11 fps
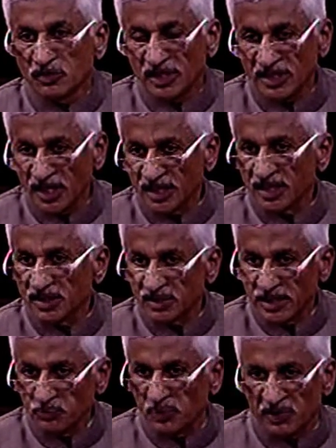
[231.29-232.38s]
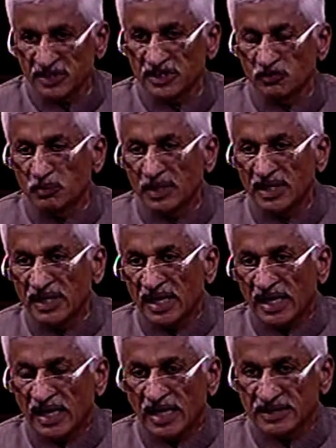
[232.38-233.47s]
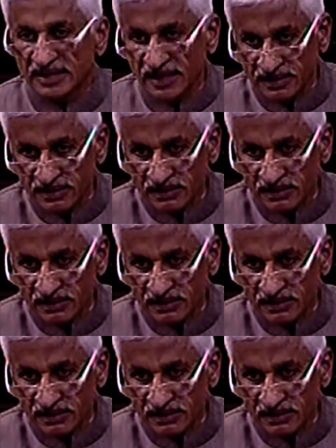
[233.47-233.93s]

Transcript: in order to empower the woman and then